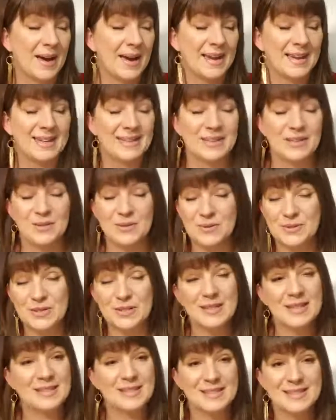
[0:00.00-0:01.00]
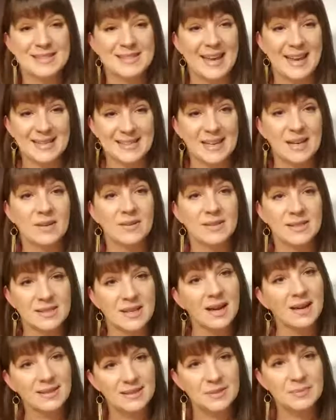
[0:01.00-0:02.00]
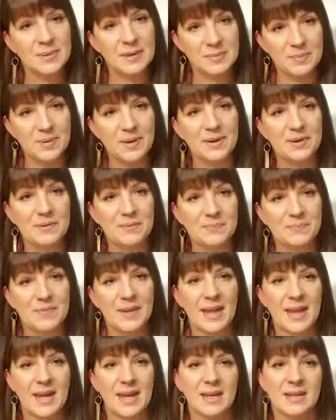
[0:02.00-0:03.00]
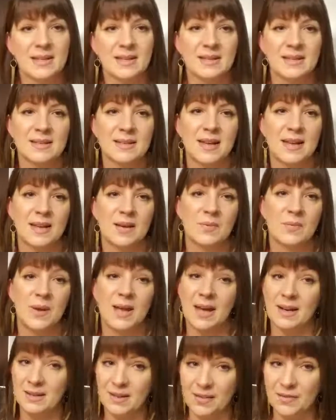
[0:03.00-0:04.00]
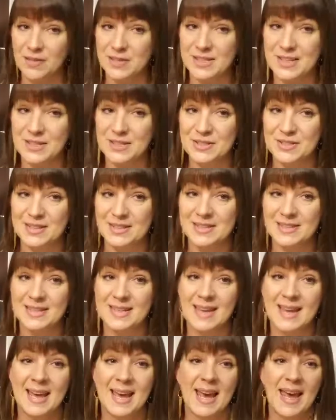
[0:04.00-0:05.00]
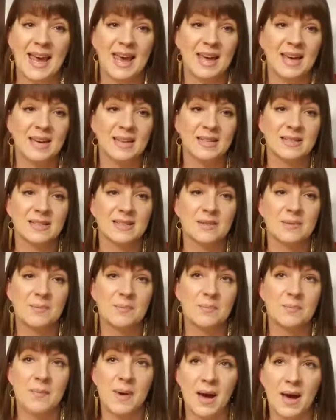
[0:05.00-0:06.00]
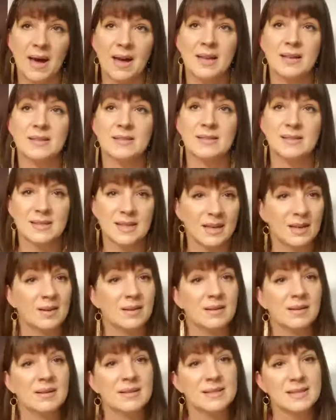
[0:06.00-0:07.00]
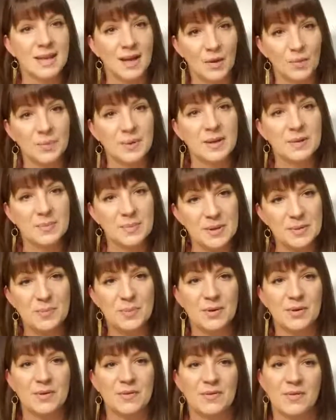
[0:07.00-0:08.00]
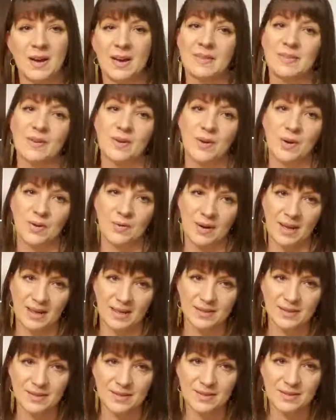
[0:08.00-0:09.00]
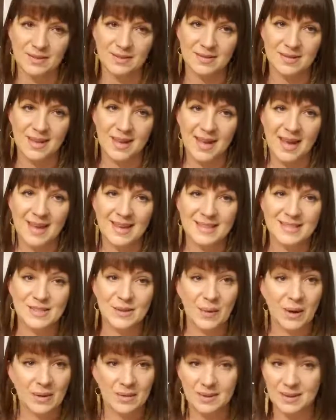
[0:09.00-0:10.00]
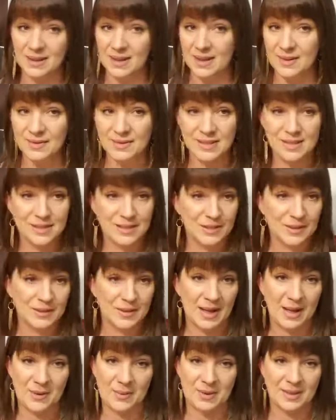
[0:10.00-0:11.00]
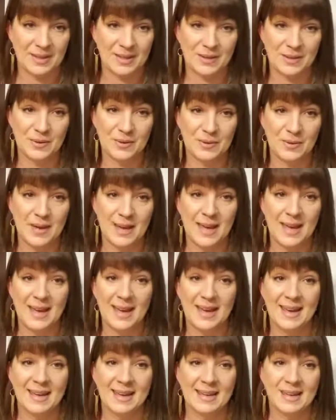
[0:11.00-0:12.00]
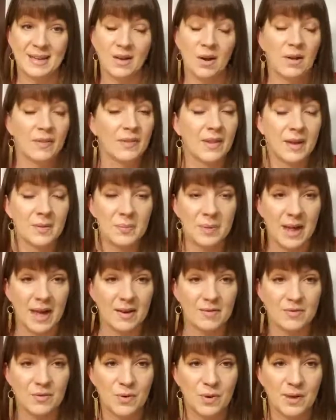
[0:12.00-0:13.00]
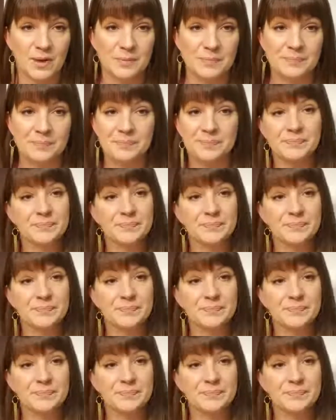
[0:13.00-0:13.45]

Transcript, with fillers: I usually just sat down and talked to people and uh, we had conversations. And my skill is helping people find their own answers. So I would love to do that with you in an online platform